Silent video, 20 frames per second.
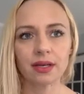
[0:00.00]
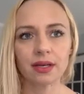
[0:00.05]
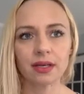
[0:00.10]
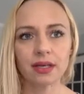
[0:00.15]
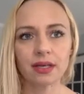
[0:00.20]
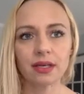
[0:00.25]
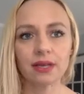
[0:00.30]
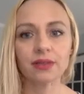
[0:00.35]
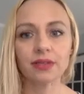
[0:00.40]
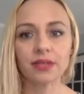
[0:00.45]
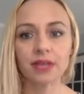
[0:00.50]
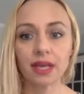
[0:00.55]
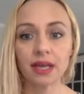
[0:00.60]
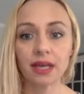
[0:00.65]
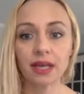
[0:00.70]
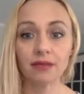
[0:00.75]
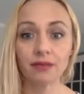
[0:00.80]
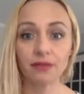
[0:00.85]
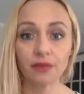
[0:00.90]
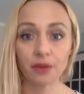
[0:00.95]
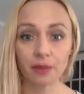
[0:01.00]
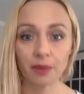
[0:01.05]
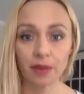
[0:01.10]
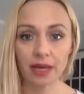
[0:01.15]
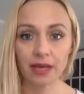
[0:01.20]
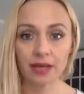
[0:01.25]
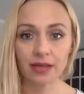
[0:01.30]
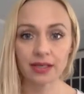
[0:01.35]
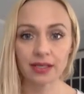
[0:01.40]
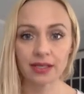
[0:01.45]
year 10 for
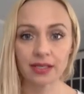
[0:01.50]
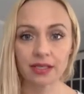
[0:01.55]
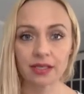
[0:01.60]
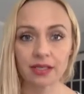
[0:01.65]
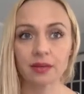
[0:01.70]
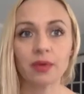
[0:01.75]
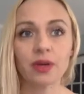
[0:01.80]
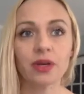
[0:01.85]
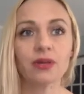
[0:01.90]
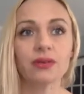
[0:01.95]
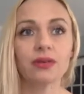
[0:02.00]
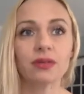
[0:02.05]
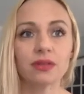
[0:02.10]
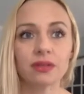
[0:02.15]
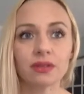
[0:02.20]
me since the most